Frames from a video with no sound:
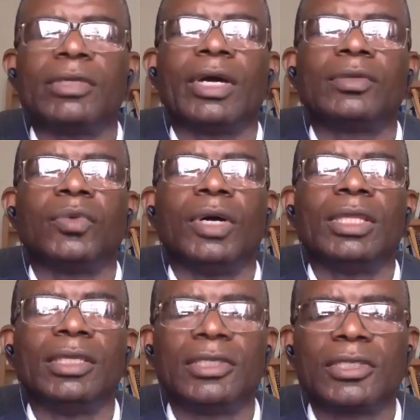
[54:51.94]
that
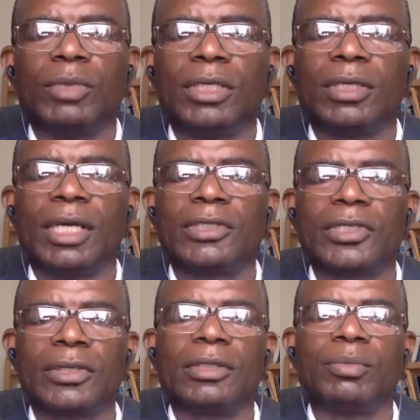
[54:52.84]
one needs to be
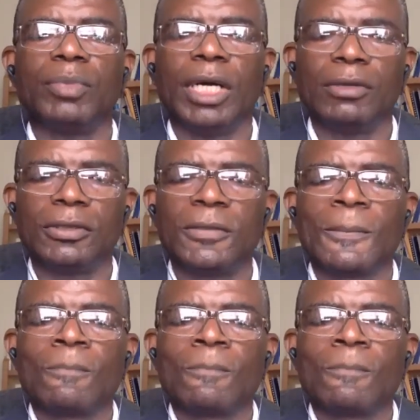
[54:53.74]
concerned about.